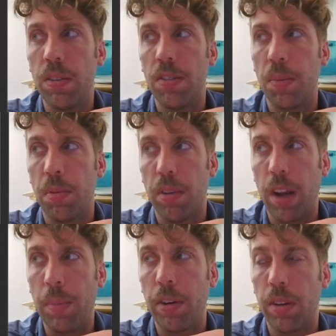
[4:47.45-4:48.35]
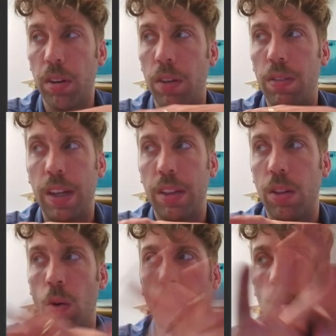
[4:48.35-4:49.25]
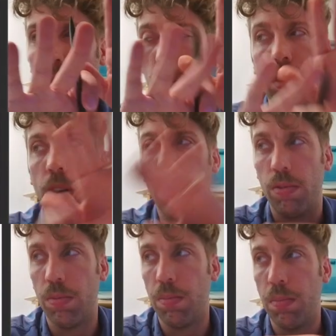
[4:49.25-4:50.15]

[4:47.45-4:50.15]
It's the parameter of like the whole world of